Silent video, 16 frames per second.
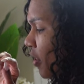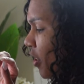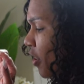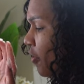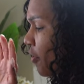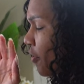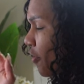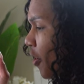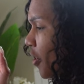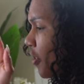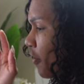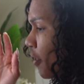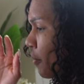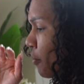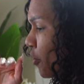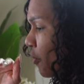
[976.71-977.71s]
in front
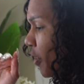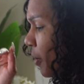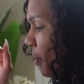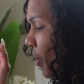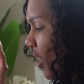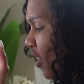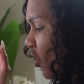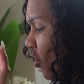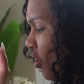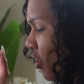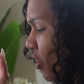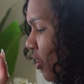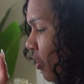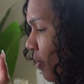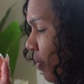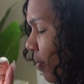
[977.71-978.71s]
of a moving
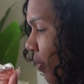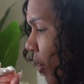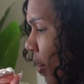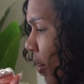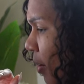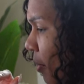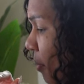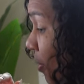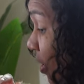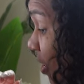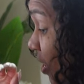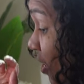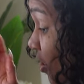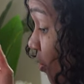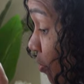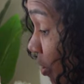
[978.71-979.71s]
picture, but it
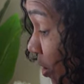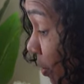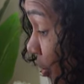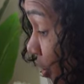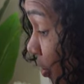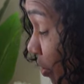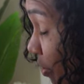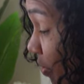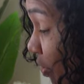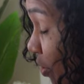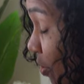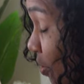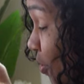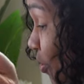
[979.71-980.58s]
is really beautiful.